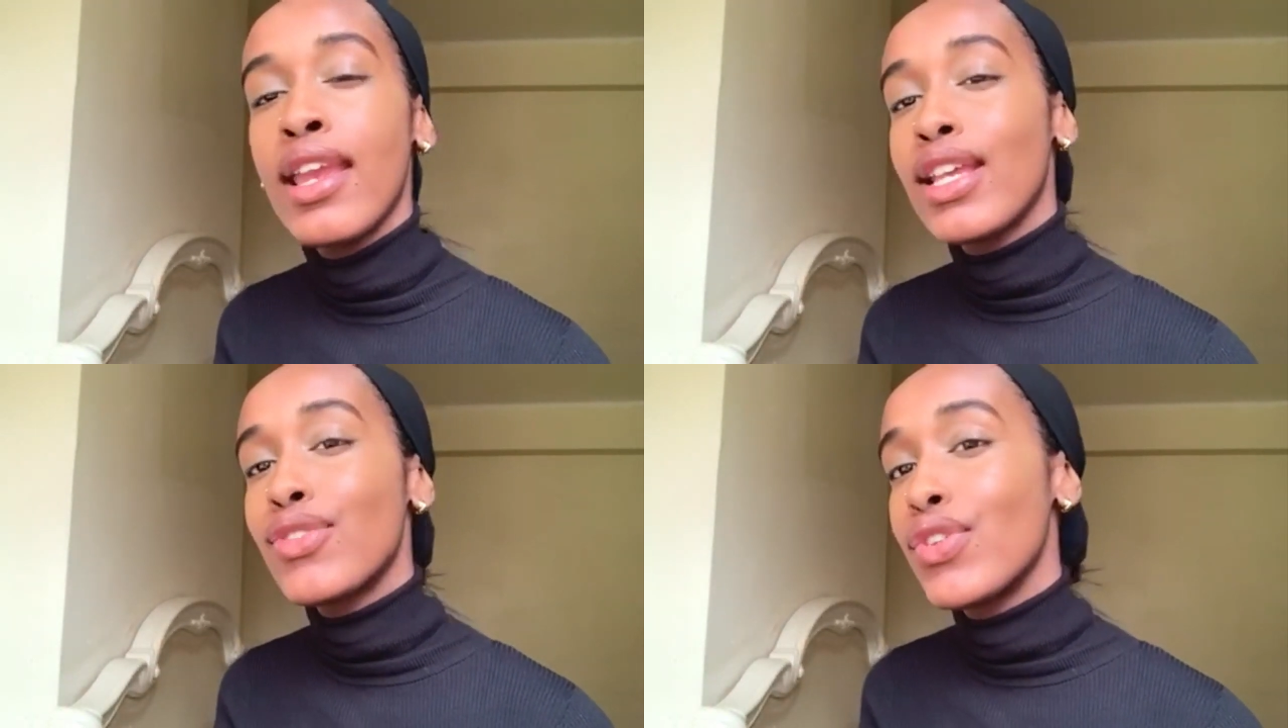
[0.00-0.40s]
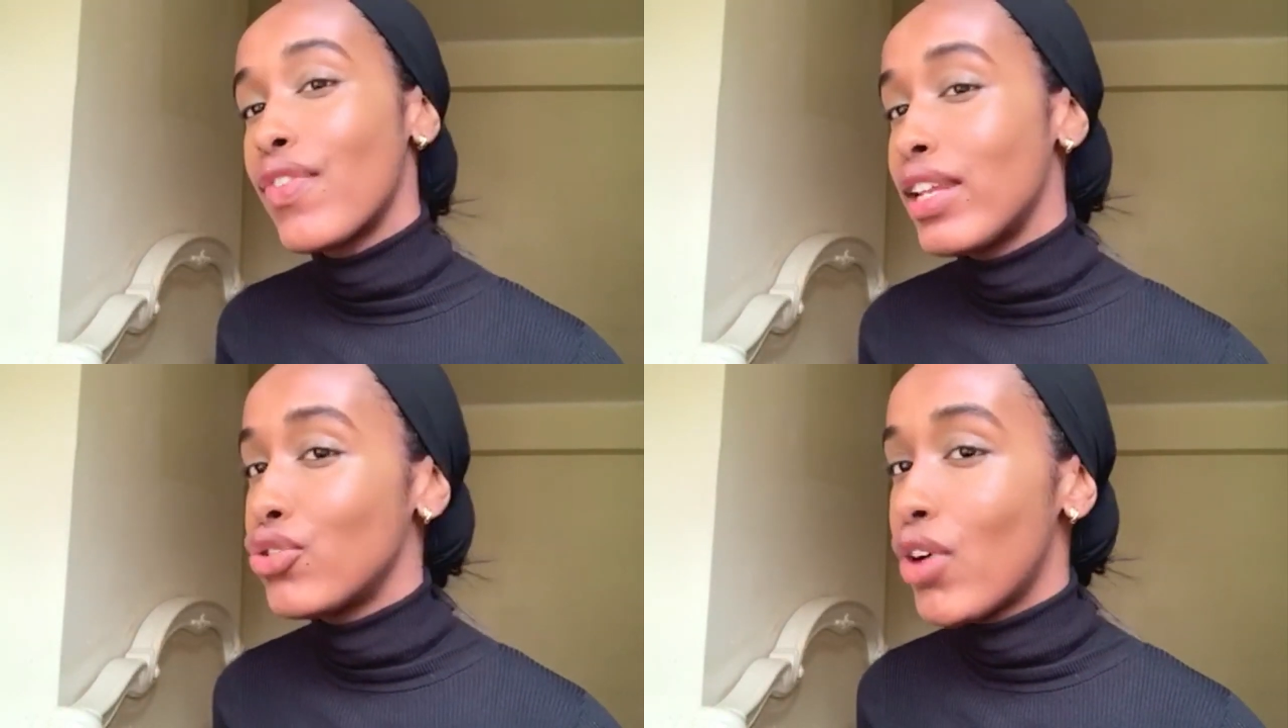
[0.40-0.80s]
gets rid
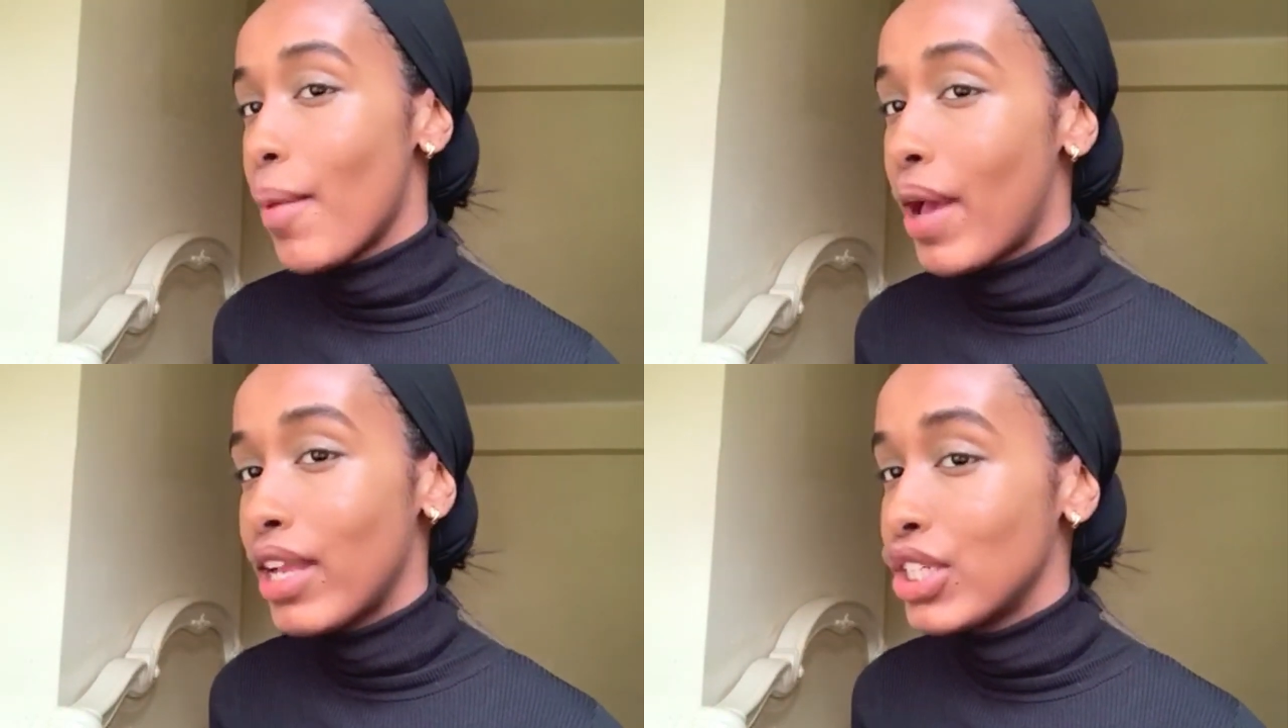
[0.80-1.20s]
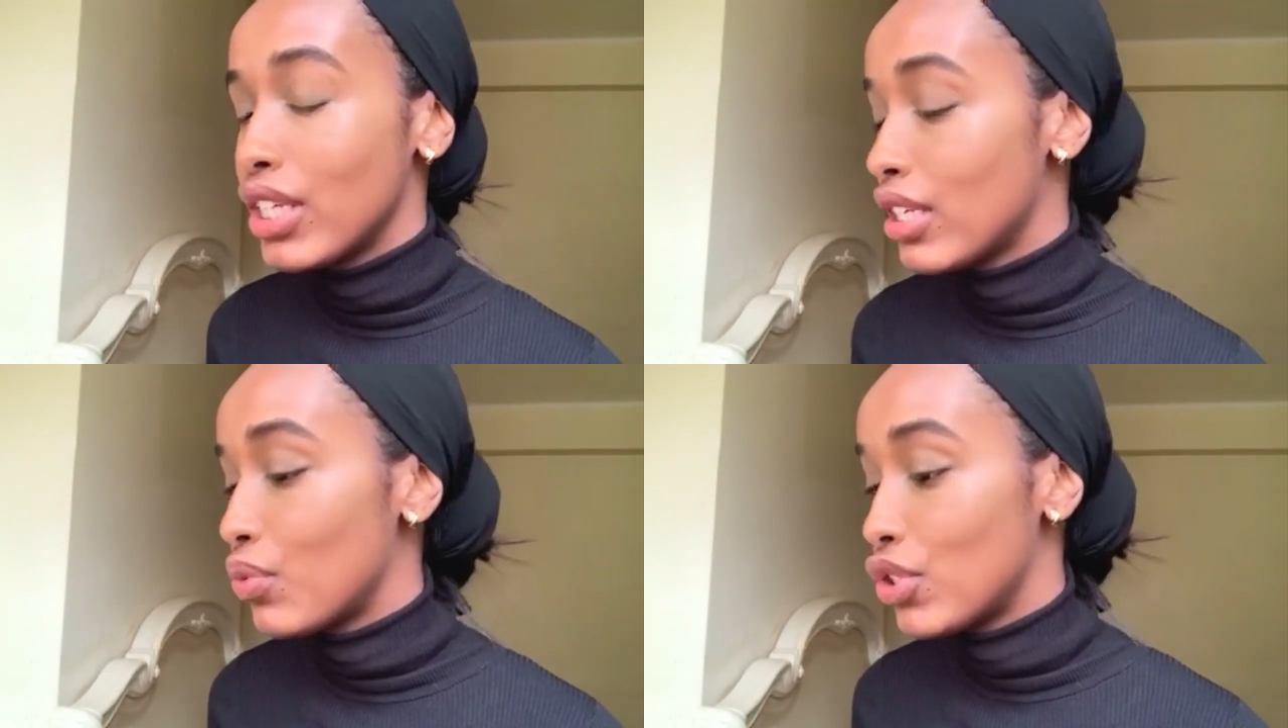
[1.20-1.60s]
of any dry
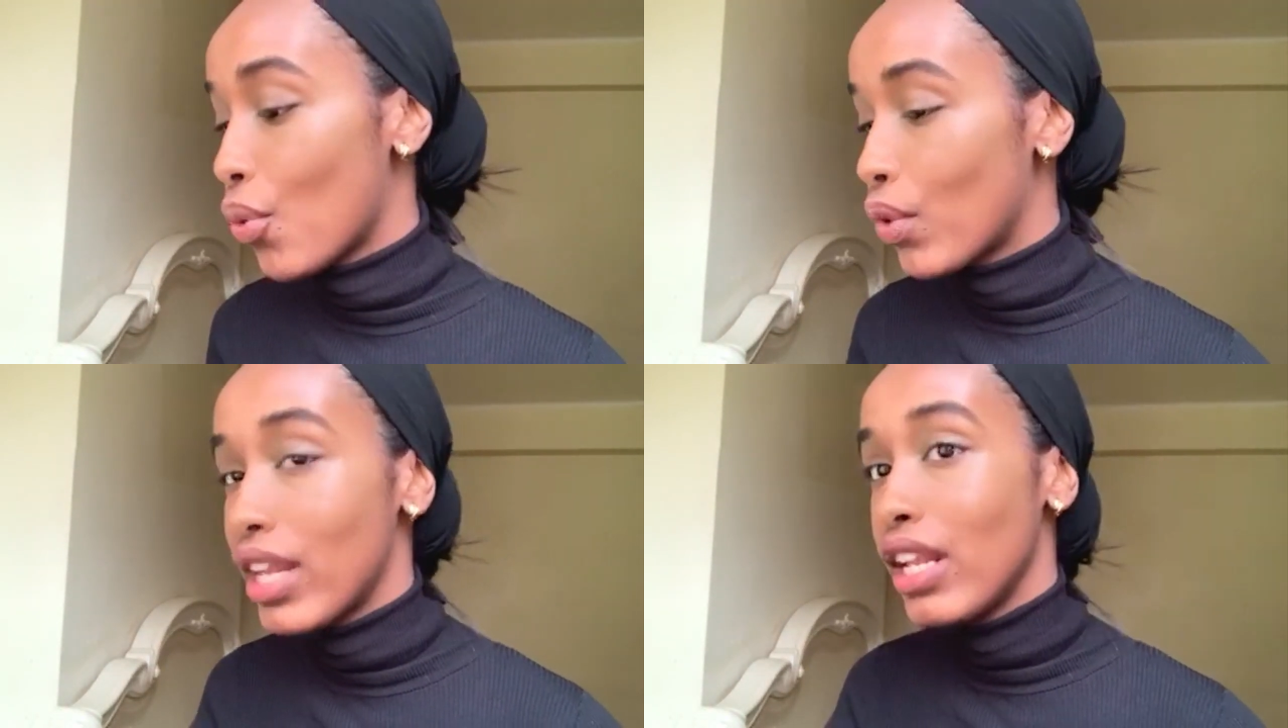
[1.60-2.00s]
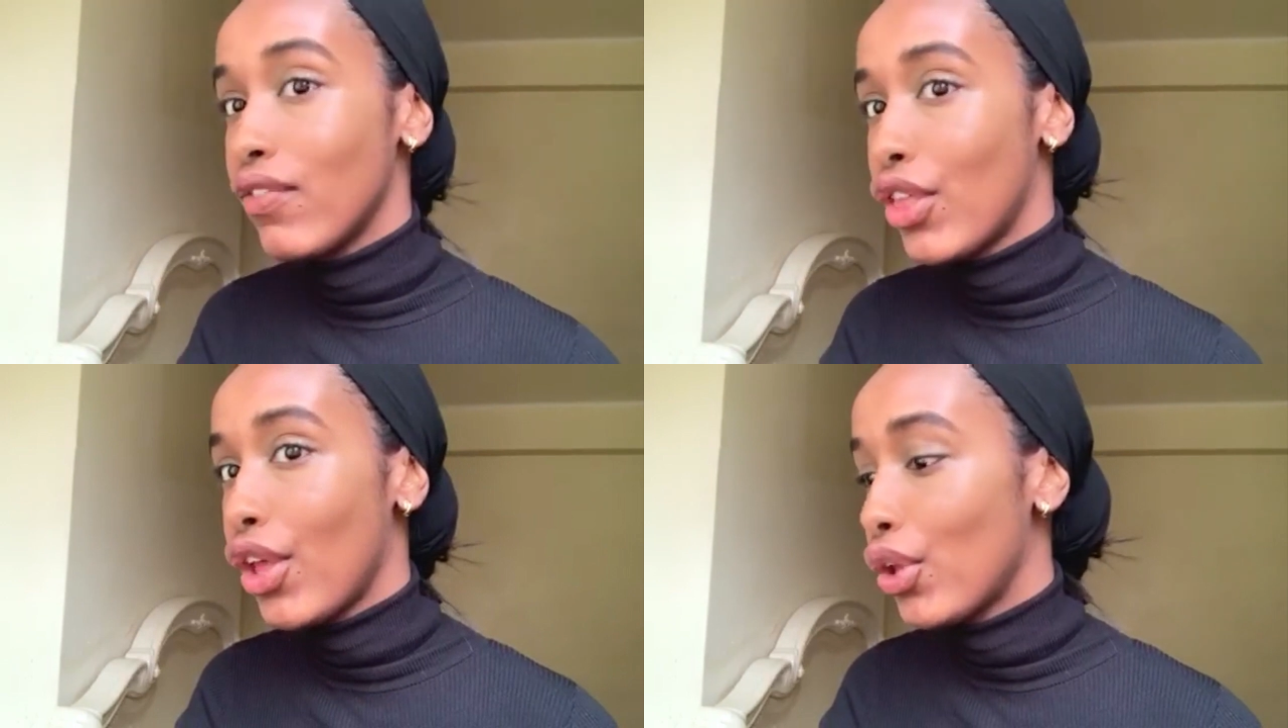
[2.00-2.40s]
patches, you don't want
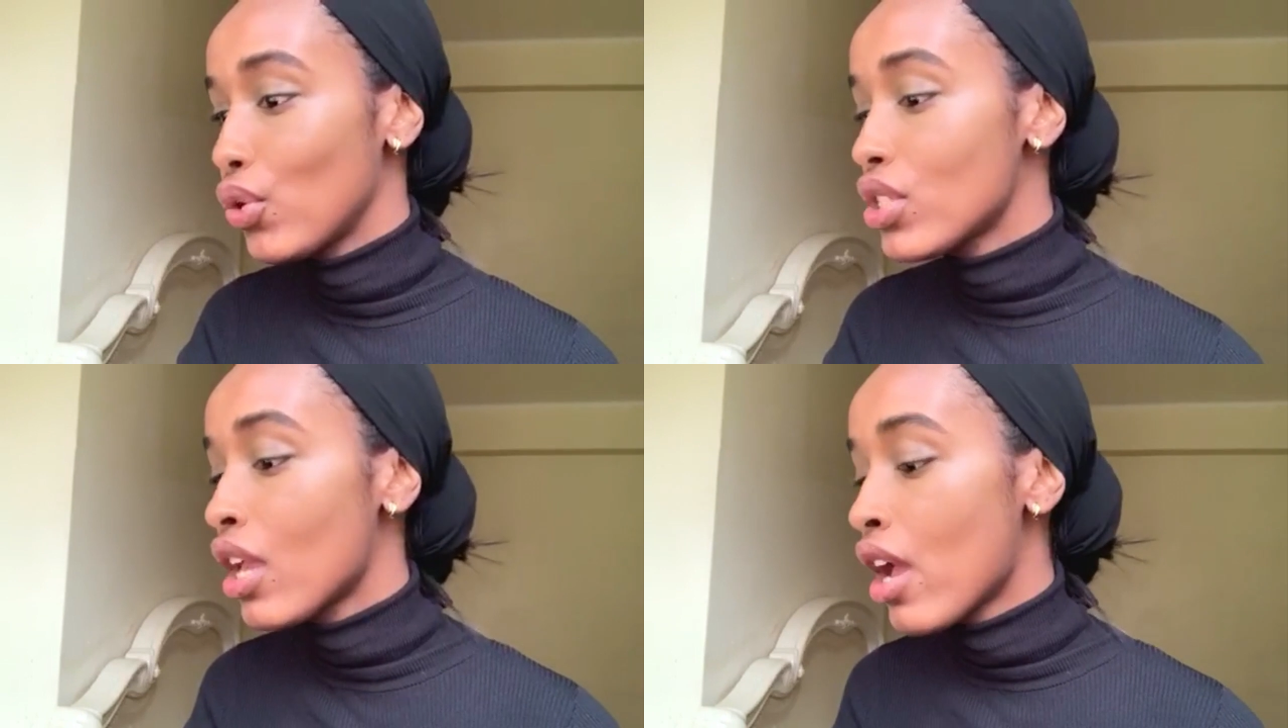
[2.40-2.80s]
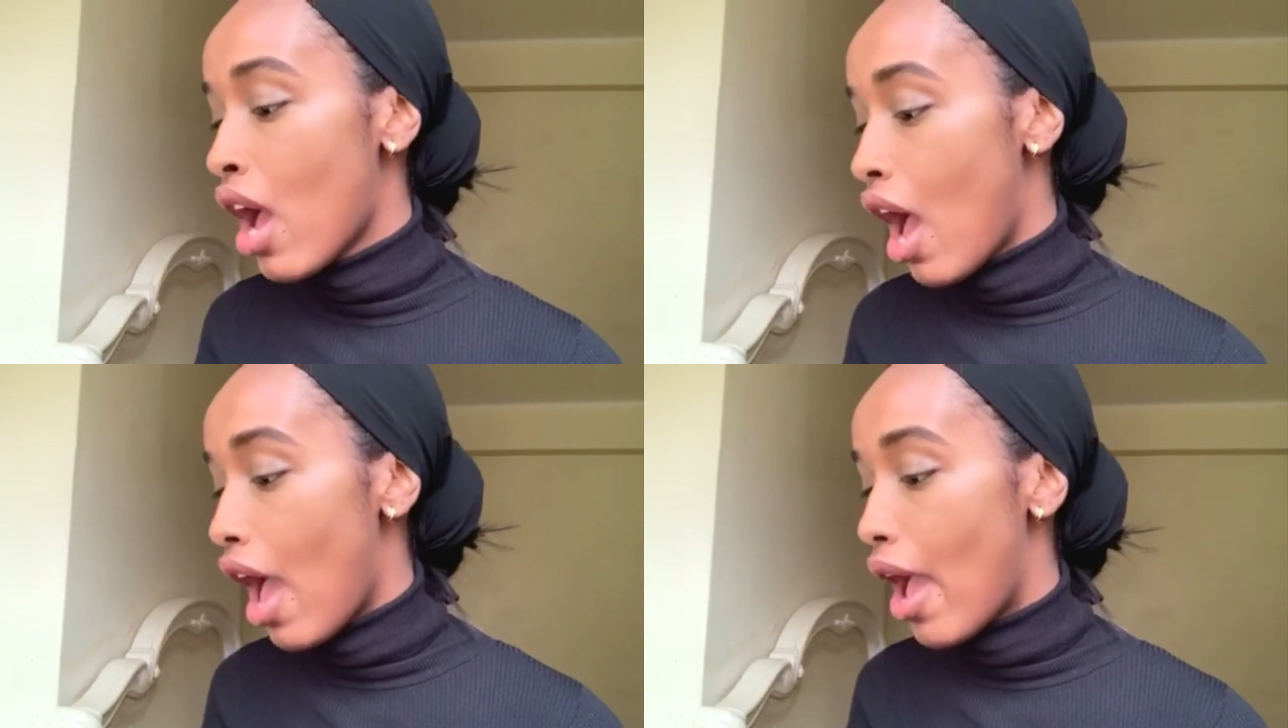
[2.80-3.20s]
to use those.
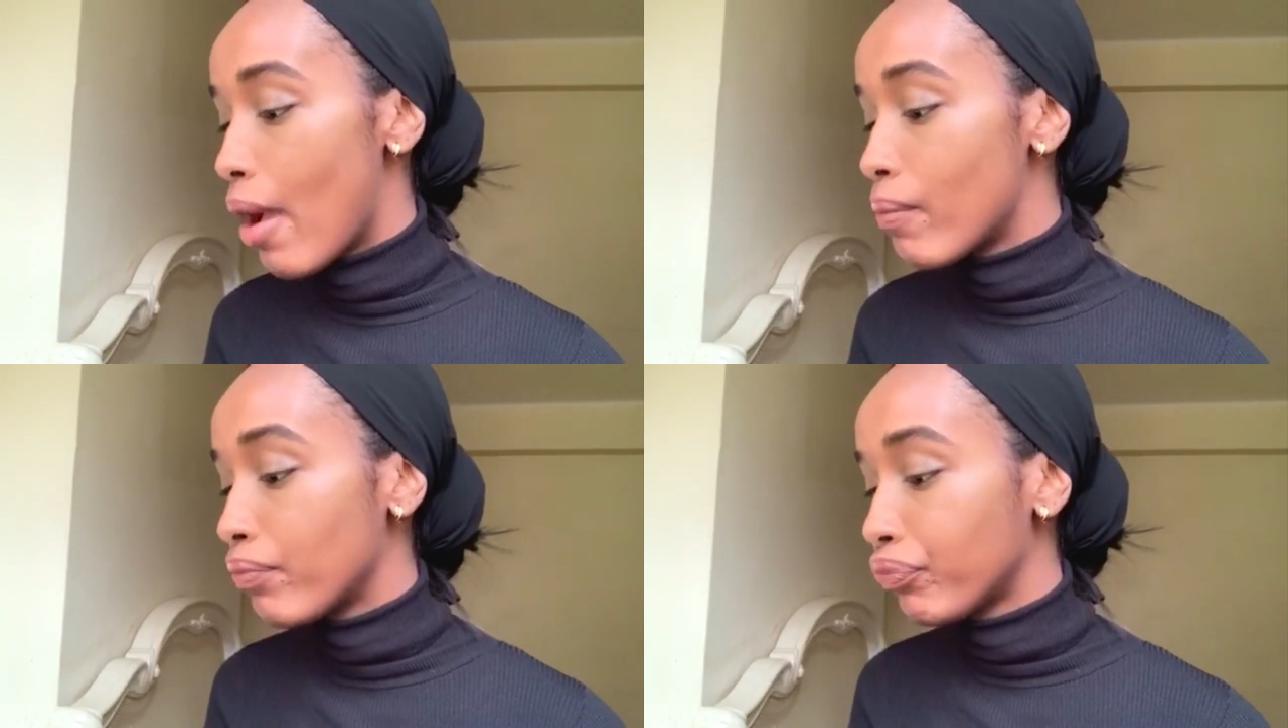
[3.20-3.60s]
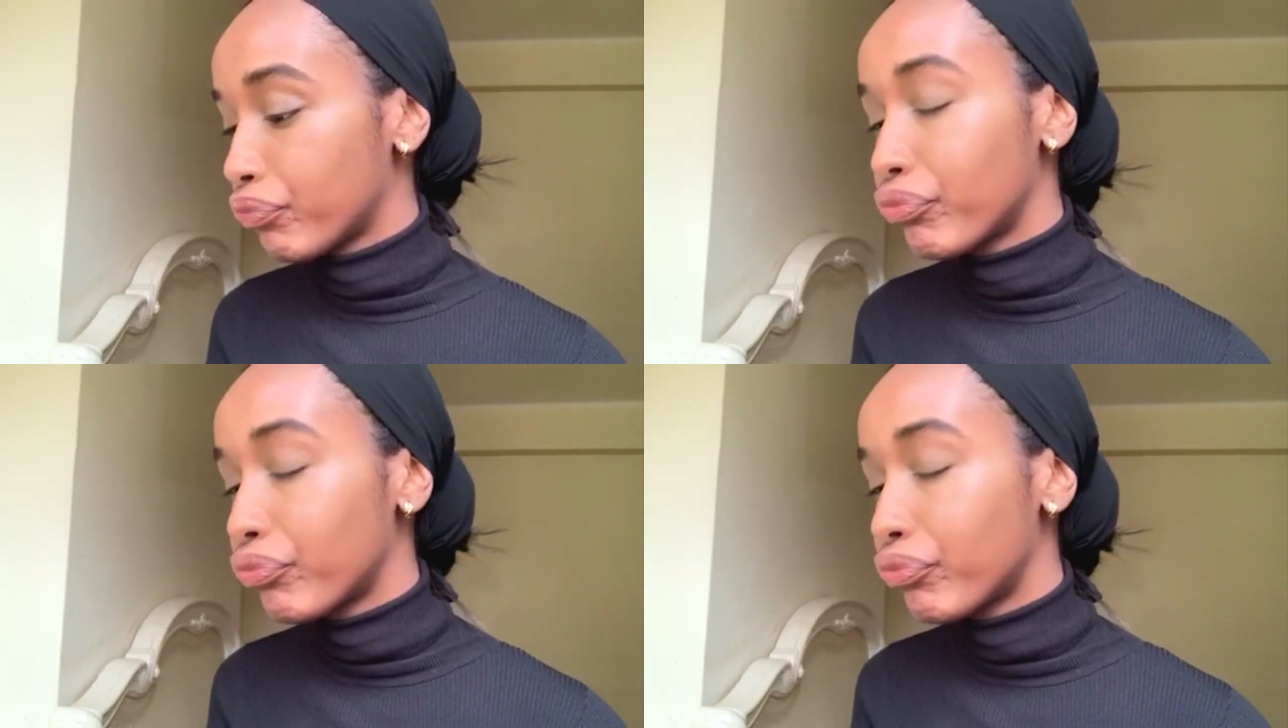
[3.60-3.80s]
Um,